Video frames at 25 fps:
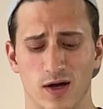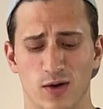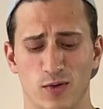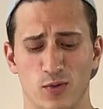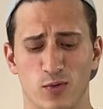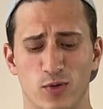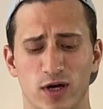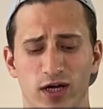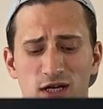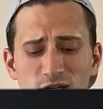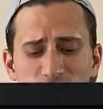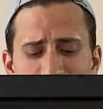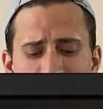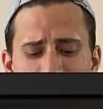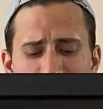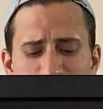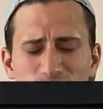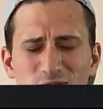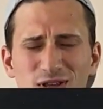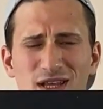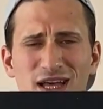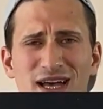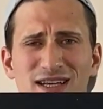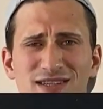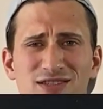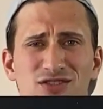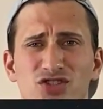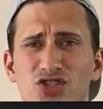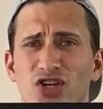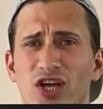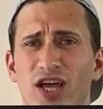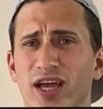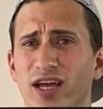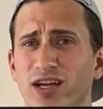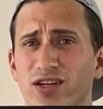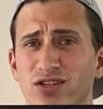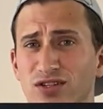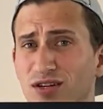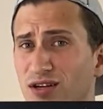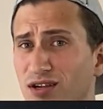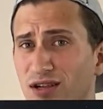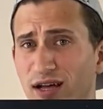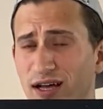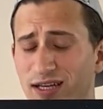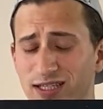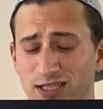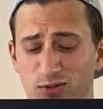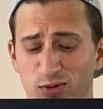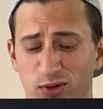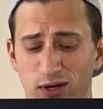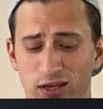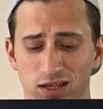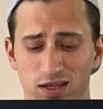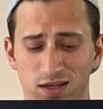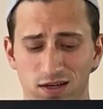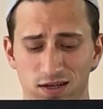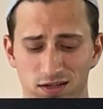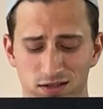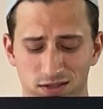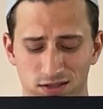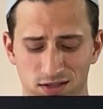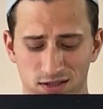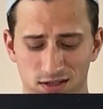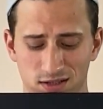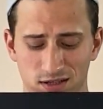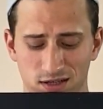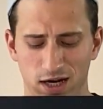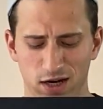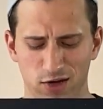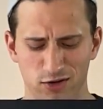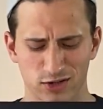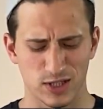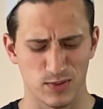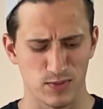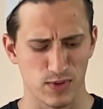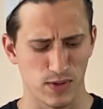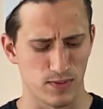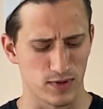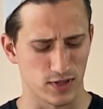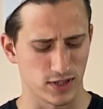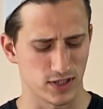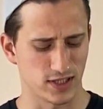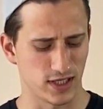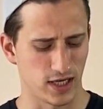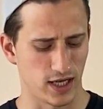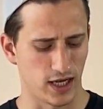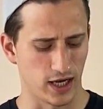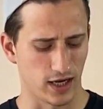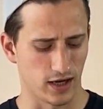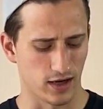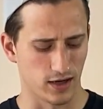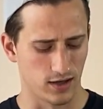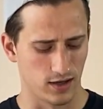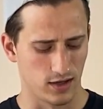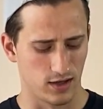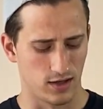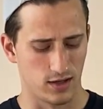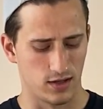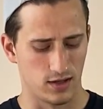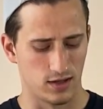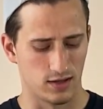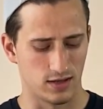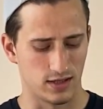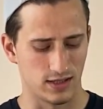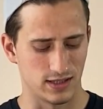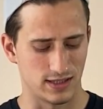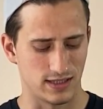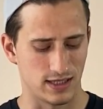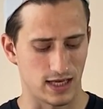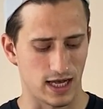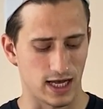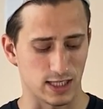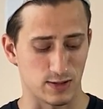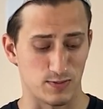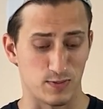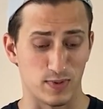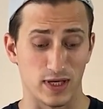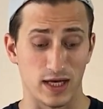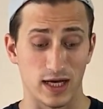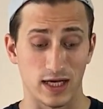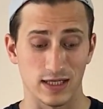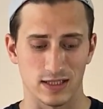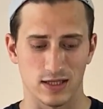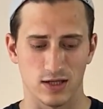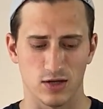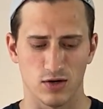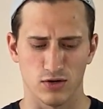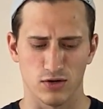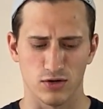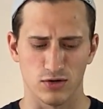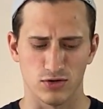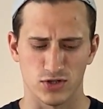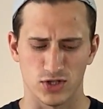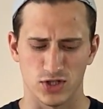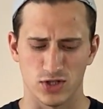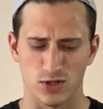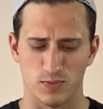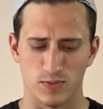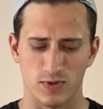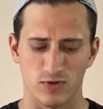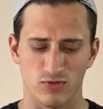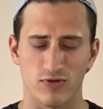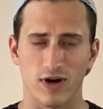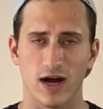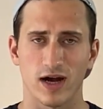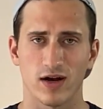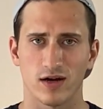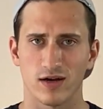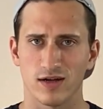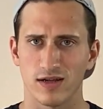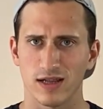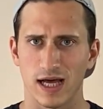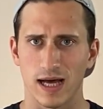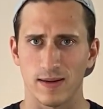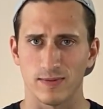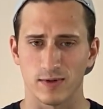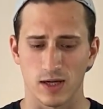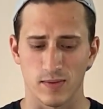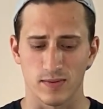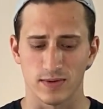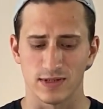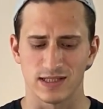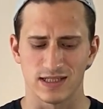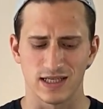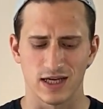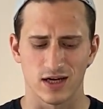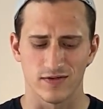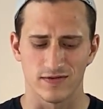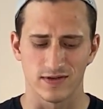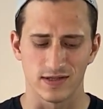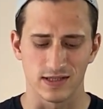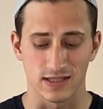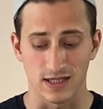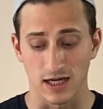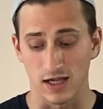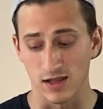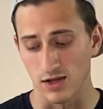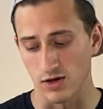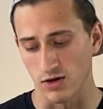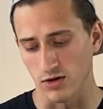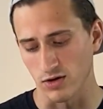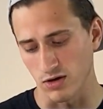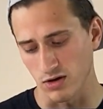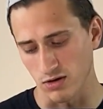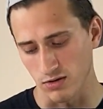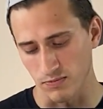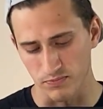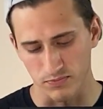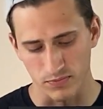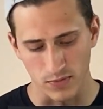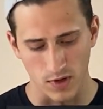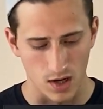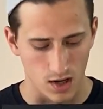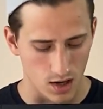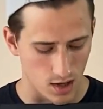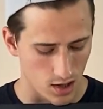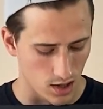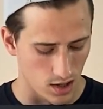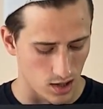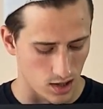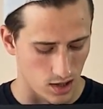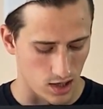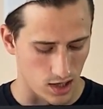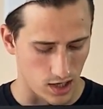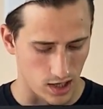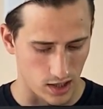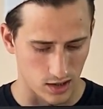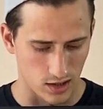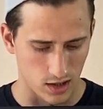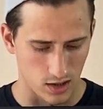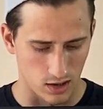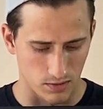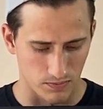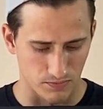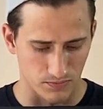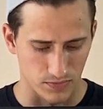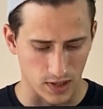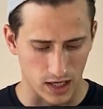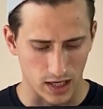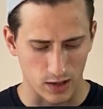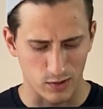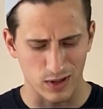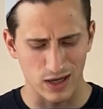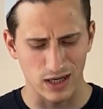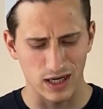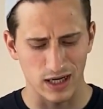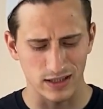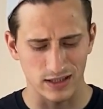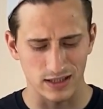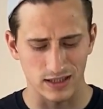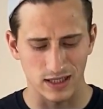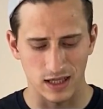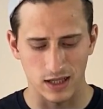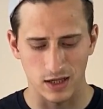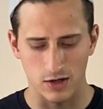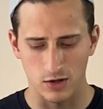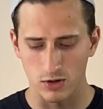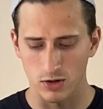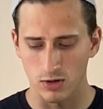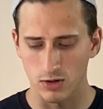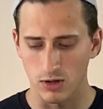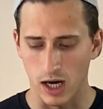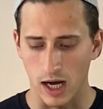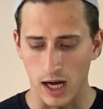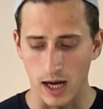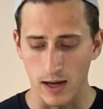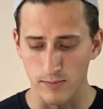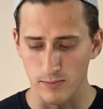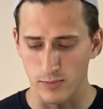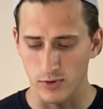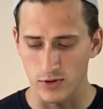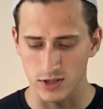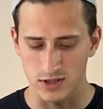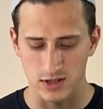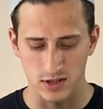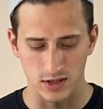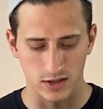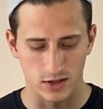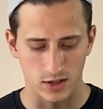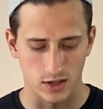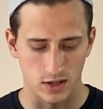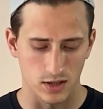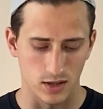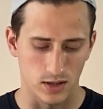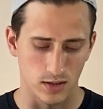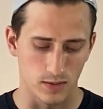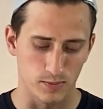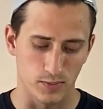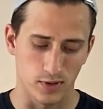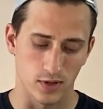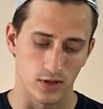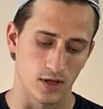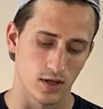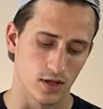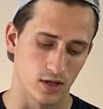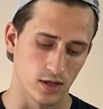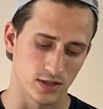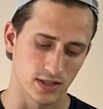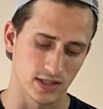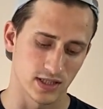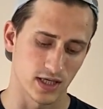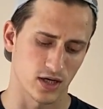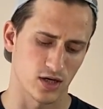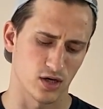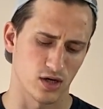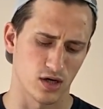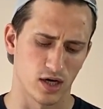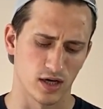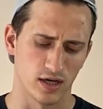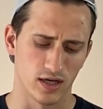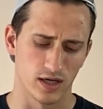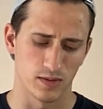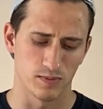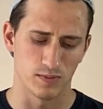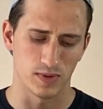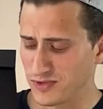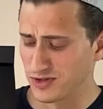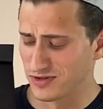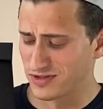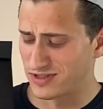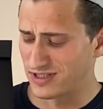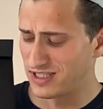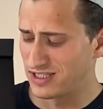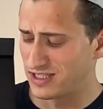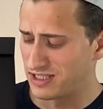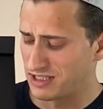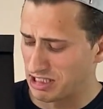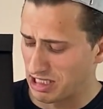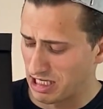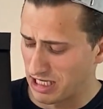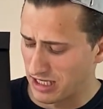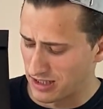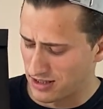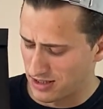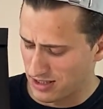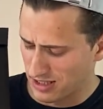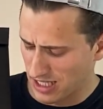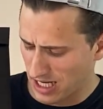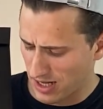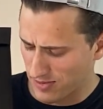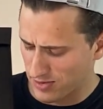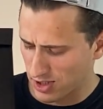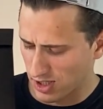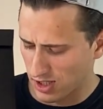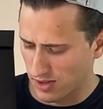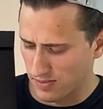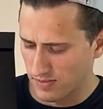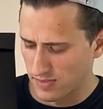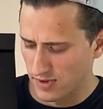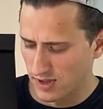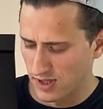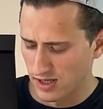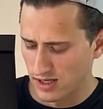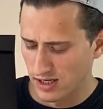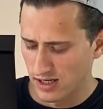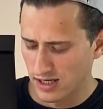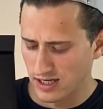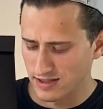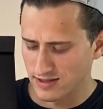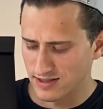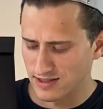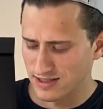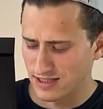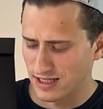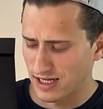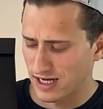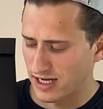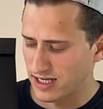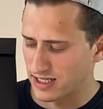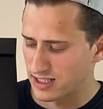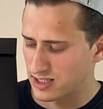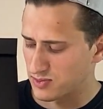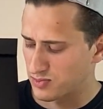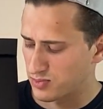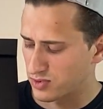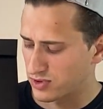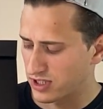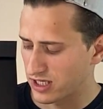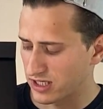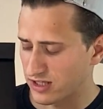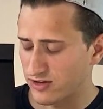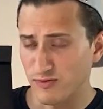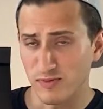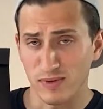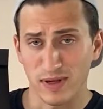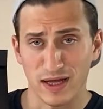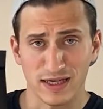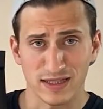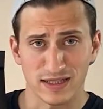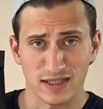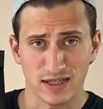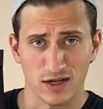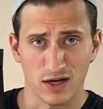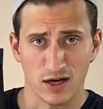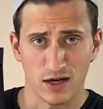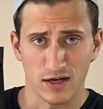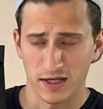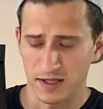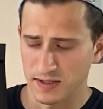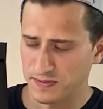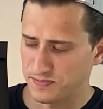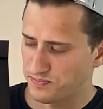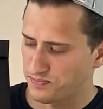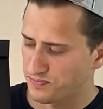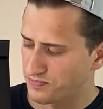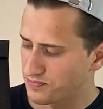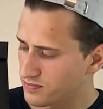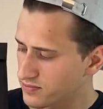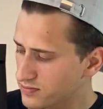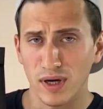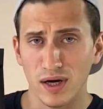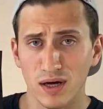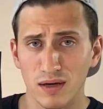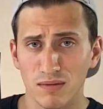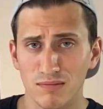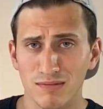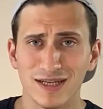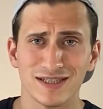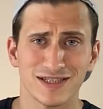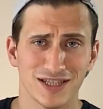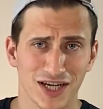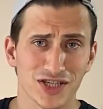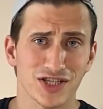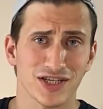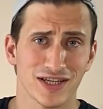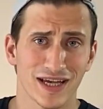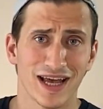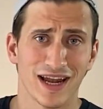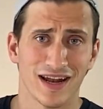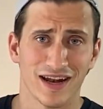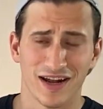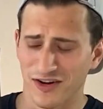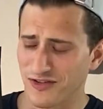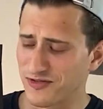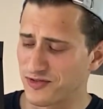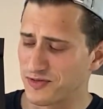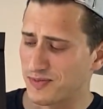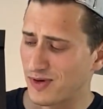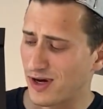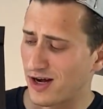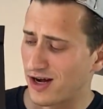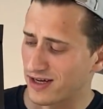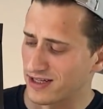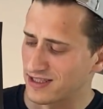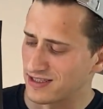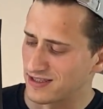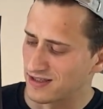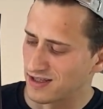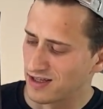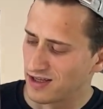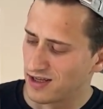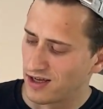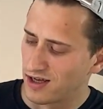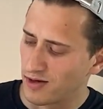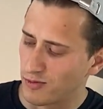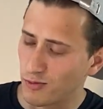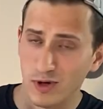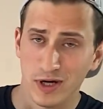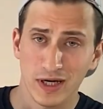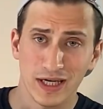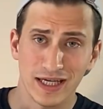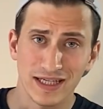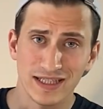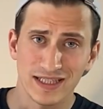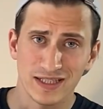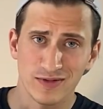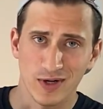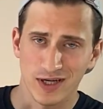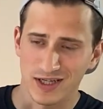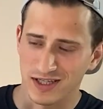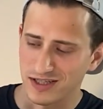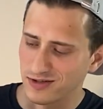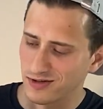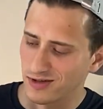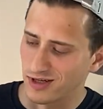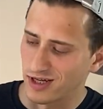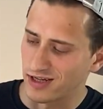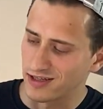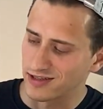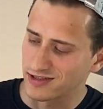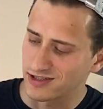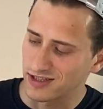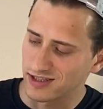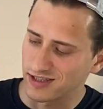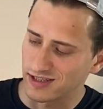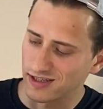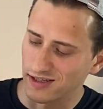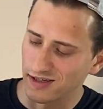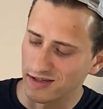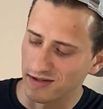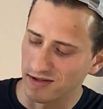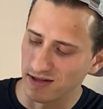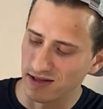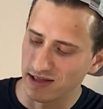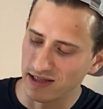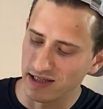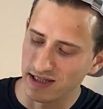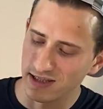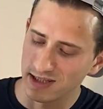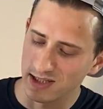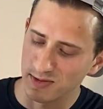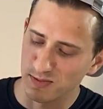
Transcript: which really hasn't changed in the last 20 years. I know some people are saying this XPS logo should be right on the laptop instead of this Dell logo. I don't know. I quite like the Dell logo. I'm personally gonna put a sticker on it. You'll see that the laptop has this nice protective plastic on it. But let's actually get it out of the box. One easy way to do that is just to lean